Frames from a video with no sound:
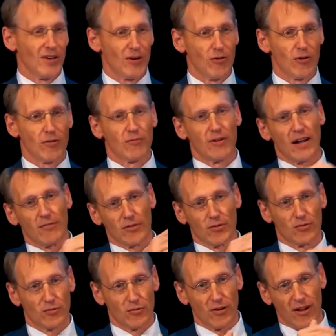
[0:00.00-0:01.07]
or if
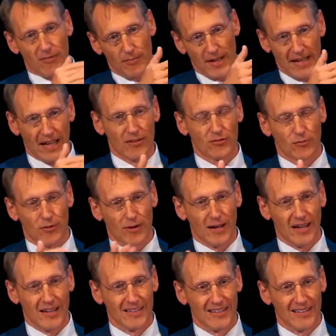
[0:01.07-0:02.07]
revenues are off by X or Y.